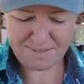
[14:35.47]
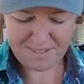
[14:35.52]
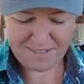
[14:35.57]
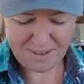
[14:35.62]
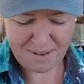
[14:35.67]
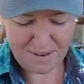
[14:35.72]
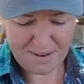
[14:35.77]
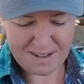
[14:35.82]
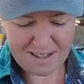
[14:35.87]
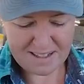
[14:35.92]

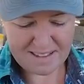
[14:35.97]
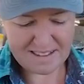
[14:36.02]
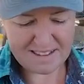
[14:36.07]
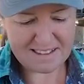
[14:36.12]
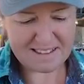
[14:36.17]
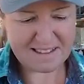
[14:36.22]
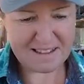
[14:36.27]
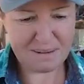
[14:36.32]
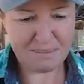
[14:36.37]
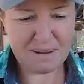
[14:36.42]
Growing in
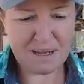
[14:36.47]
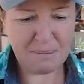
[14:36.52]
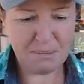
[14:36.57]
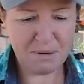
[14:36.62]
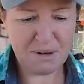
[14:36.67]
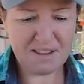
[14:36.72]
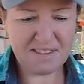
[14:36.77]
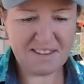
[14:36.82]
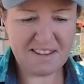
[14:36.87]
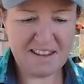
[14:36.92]
this little
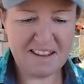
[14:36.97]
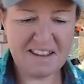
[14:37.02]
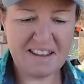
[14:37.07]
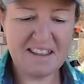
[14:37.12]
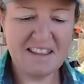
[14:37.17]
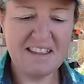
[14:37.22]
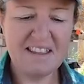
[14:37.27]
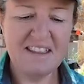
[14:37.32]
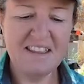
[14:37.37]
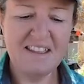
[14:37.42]
papery thing,
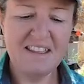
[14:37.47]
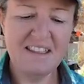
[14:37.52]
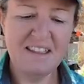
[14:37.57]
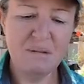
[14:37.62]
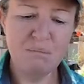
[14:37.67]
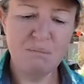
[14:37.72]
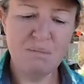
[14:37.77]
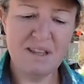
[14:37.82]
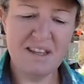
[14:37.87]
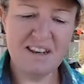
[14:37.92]

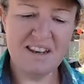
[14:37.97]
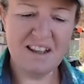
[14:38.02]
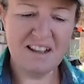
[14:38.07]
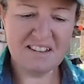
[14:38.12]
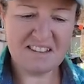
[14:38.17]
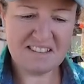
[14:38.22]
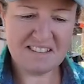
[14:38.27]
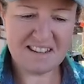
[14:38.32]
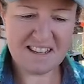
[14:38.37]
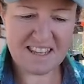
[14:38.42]
being all
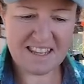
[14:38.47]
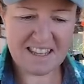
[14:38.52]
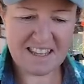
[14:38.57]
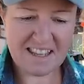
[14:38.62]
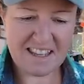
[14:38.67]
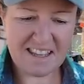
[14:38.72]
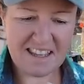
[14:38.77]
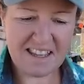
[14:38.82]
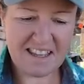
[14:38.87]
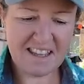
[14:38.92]

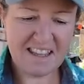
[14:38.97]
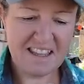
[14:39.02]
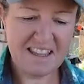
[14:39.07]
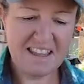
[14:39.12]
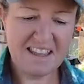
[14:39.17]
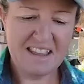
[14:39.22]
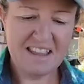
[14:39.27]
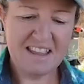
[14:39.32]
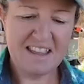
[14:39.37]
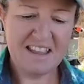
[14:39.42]
sticky,
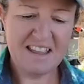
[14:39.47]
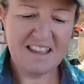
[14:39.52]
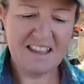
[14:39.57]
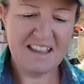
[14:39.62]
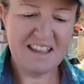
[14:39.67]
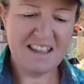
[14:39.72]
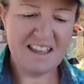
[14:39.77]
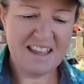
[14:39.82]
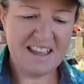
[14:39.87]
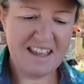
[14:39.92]

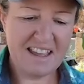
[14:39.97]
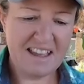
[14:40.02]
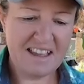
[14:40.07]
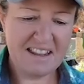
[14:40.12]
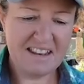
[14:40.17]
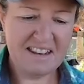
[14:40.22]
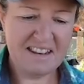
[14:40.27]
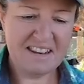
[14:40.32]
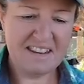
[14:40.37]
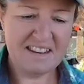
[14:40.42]

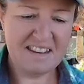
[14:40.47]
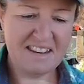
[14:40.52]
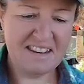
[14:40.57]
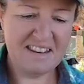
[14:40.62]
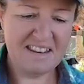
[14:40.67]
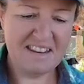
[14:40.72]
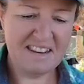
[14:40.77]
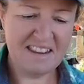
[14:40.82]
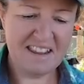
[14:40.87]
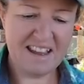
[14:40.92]
and
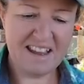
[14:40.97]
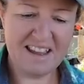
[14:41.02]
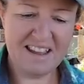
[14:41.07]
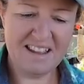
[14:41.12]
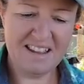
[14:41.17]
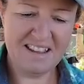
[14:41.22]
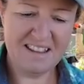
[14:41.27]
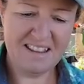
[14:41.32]
yeah.